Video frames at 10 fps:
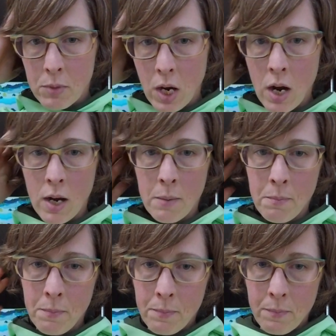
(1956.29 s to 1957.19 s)
time,
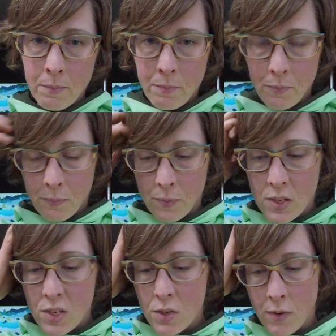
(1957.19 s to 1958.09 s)

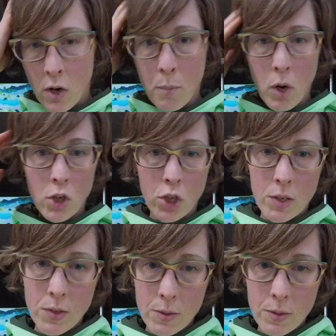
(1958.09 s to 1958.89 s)
this is very precious.